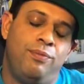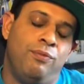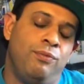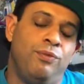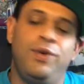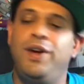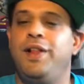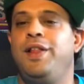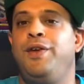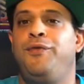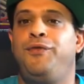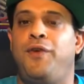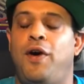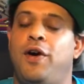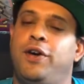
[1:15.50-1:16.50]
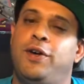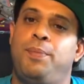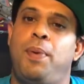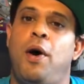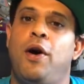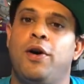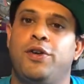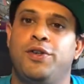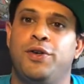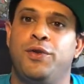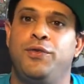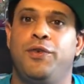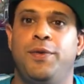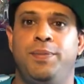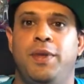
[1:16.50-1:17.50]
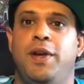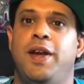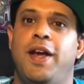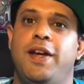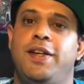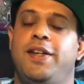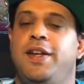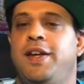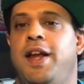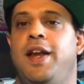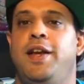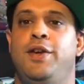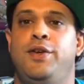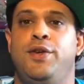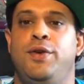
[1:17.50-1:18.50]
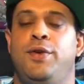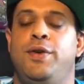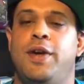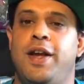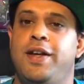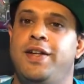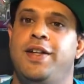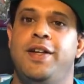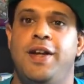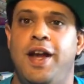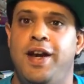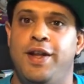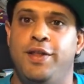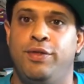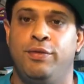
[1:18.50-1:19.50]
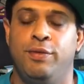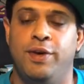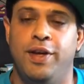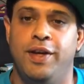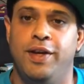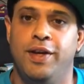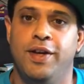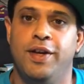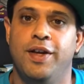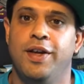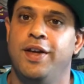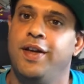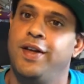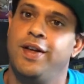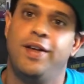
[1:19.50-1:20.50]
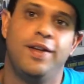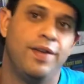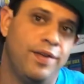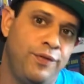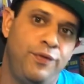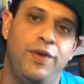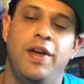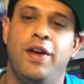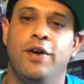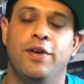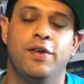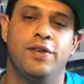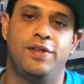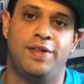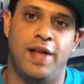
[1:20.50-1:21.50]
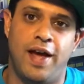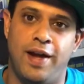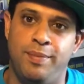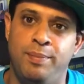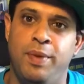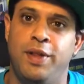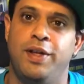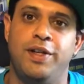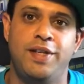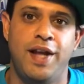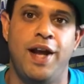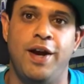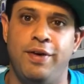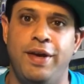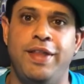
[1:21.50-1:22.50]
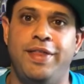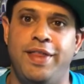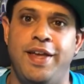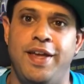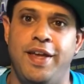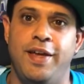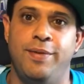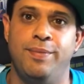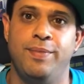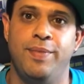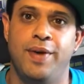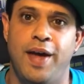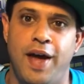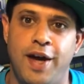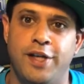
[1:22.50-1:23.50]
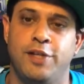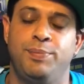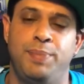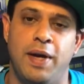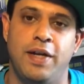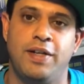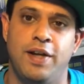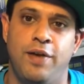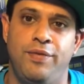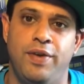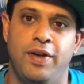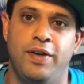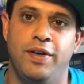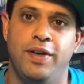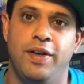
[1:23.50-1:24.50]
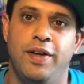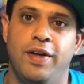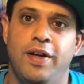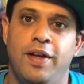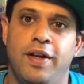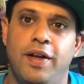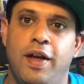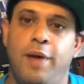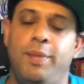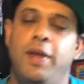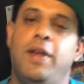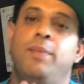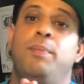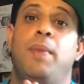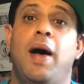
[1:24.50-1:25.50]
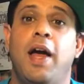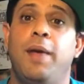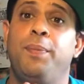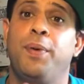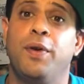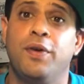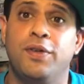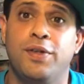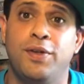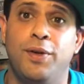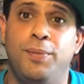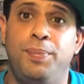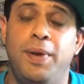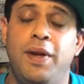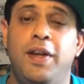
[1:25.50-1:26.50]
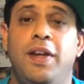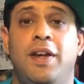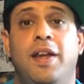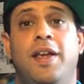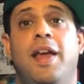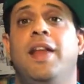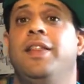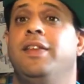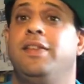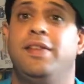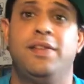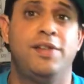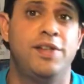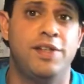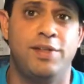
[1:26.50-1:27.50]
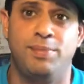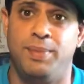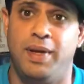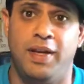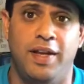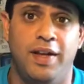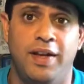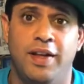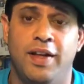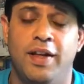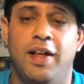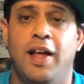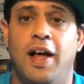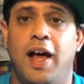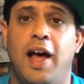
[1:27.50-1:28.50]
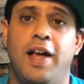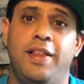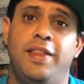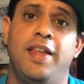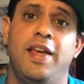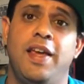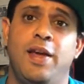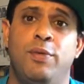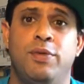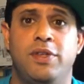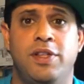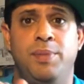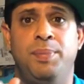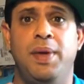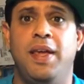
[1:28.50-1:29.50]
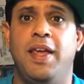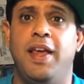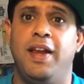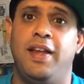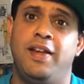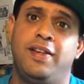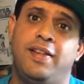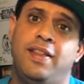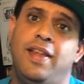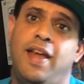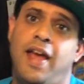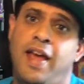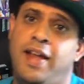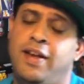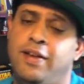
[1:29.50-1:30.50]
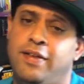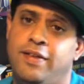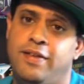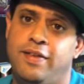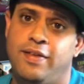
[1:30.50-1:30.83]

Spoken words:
really far departure from the 1982-1983 figures, that military theme aspect of it. My personal opinion, again, this is just me, I think it was the beginning to the end